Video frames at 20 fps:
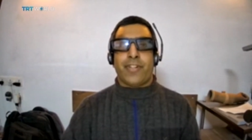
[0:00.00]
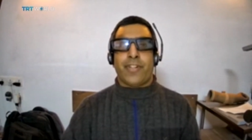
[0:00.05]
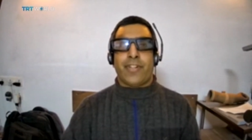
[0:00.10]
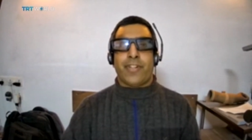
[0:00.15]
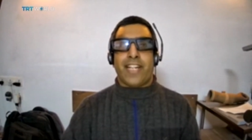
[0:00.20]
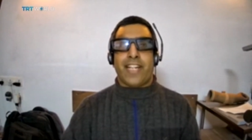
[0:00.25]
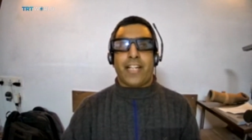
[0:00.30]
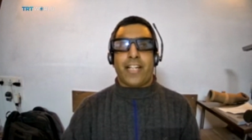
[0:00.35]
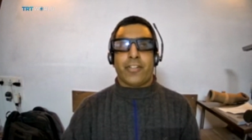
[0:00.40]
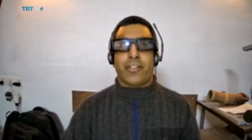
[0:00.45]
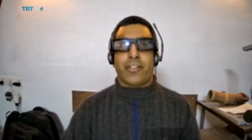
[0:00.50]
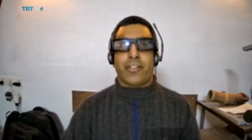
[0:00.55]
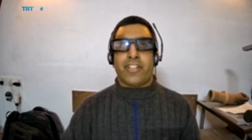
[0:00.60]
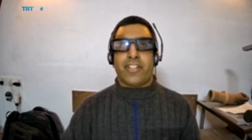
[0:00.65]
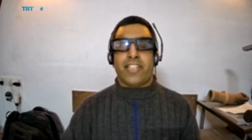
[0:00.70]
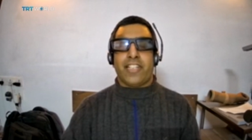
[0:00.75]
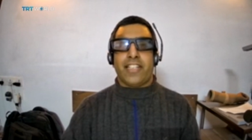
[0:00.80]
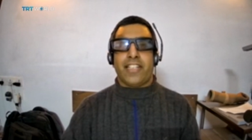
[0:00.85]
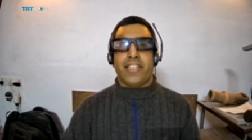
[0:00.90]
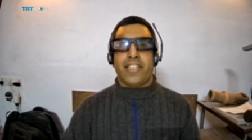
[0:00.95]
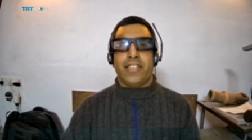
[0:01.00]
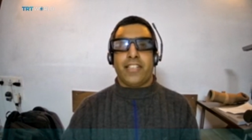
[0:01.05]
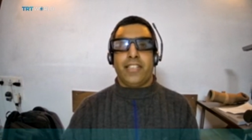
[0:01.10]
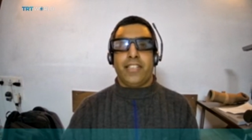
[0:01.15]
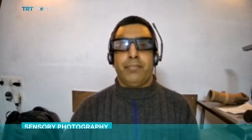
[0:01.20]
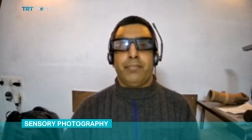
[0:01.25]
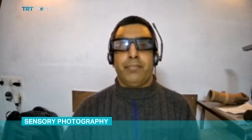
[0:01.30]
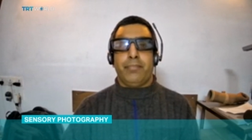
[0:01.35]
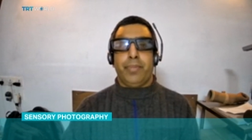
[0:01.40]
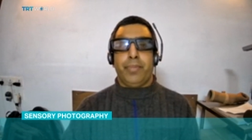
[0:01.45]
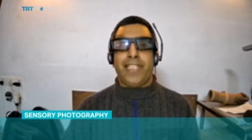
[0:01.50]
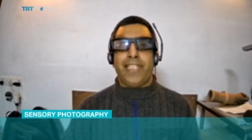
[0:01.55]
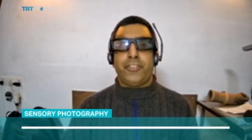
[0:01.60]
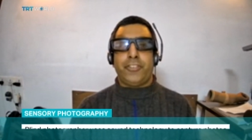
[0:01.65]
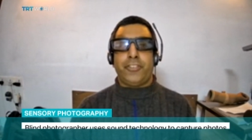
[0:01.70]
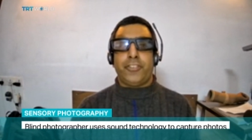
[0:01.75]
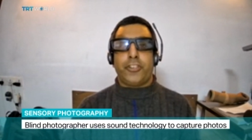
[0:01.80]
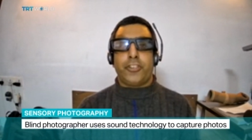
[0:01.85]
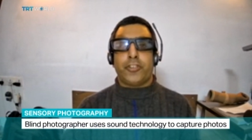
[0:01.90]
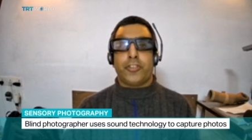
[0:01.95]
it very accurately. The
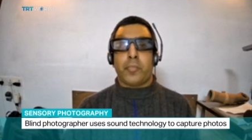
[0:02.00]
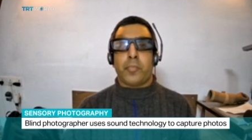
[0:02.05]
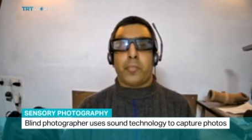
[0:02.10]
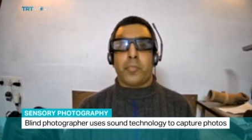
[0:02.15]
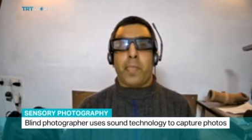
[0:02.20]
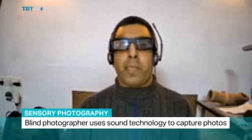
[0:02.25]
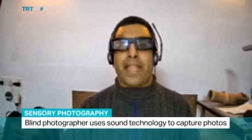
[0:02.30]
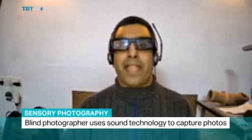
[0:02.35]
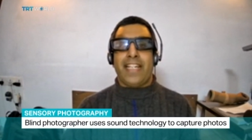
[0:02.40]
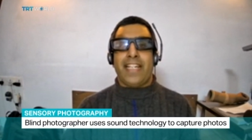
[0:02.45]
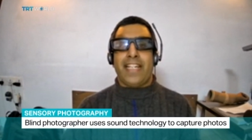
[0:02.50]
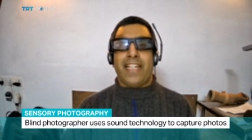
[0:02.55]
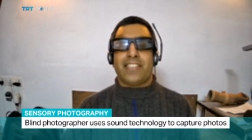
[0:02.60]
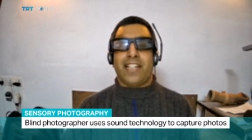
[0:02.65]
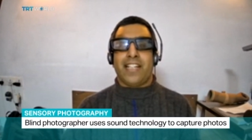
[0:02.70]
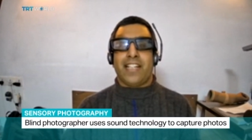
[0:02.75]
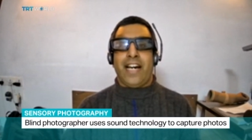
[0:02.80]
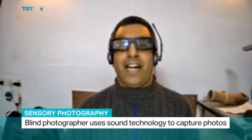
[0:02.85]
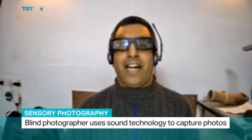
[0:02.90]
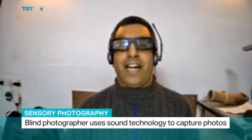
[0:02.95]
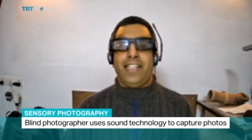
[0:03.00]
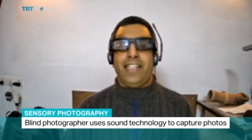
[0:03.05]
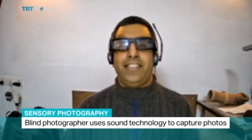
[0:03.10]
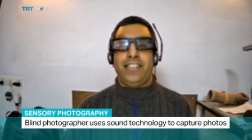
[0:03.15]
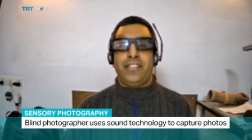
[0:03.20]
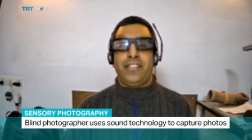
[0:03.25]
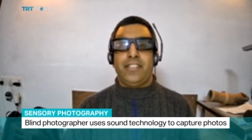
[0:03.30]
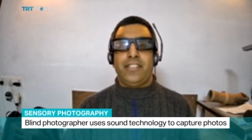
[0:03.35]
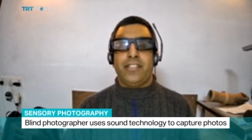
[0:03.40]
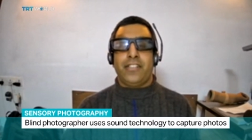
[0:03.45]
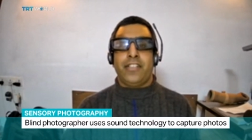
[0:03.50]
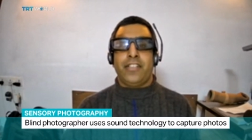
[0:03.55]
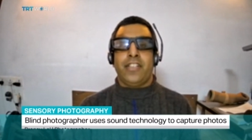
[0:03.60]
pitch is height,